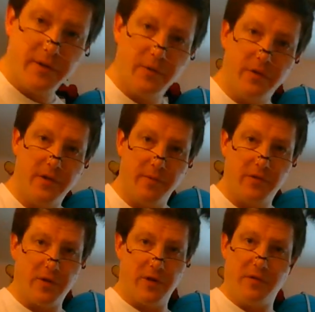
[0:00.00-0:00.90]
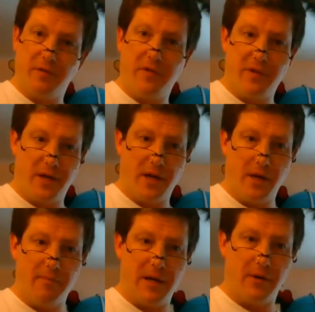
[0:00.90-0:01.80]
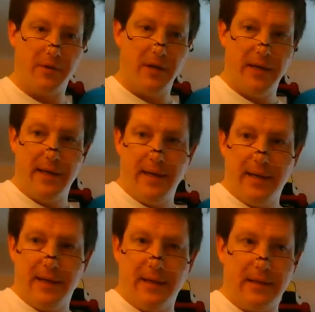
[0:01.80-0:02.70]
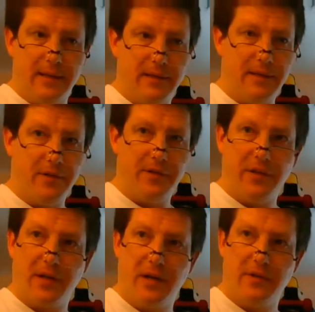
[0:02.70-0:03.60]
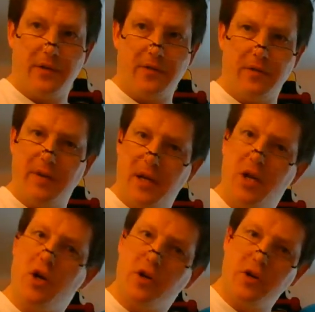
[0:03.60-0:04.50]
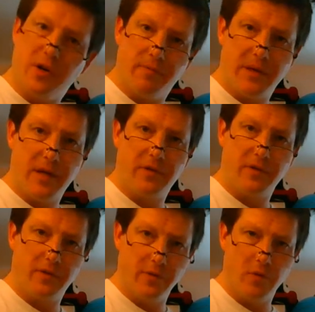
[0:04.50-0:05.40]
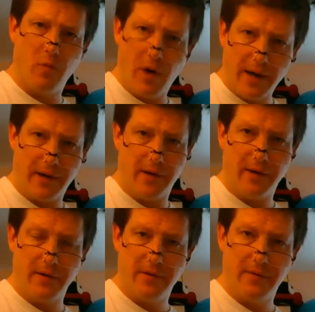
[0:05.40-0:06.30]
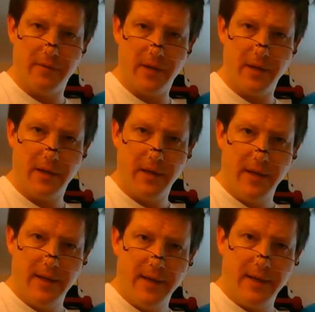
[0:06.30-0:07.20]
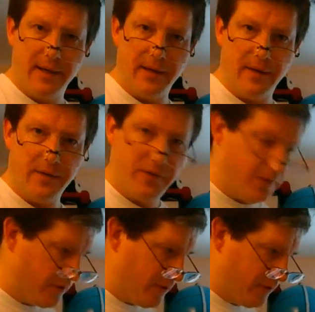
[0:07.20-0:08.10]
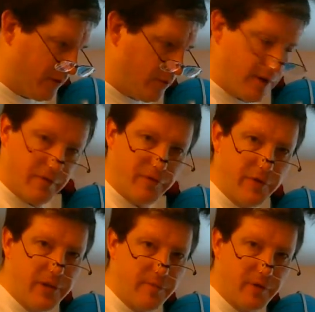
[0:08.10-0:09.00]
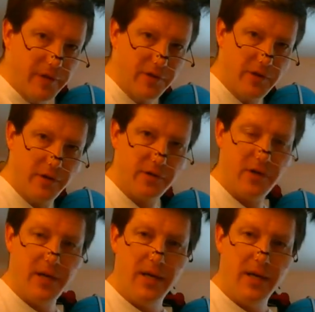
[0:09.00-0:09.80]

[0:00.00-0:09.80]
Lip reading: there was a demonstration of thinking about this in the context of a current passing through a wire, right? This is if we have a freely moving charge.